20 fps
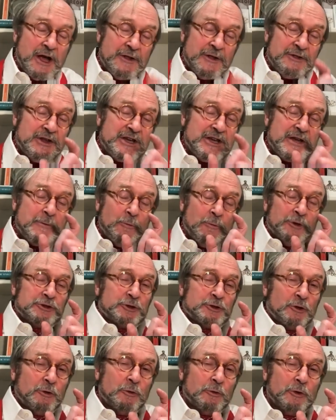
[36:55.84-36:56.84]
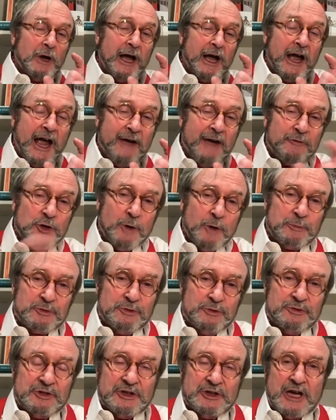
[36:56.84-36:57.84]
the what you'll have an
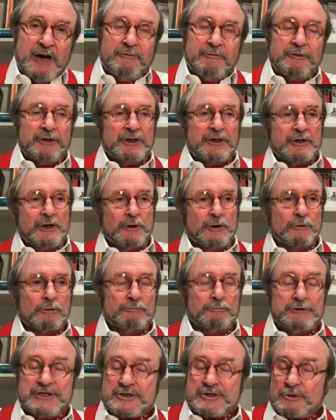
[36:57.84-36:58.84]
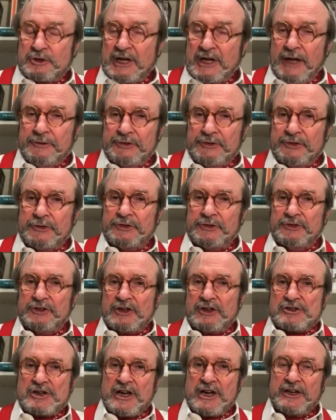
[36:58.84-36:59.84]
opportunity now for the local regional councils and
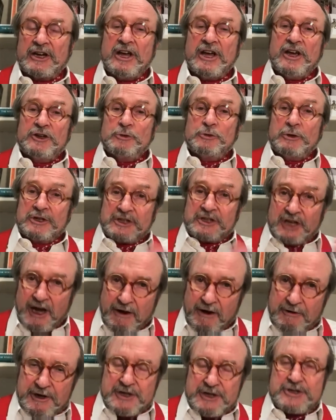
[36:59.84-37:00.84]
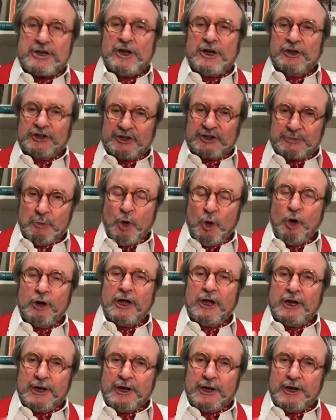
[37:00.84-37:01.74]
such like to encourage smaller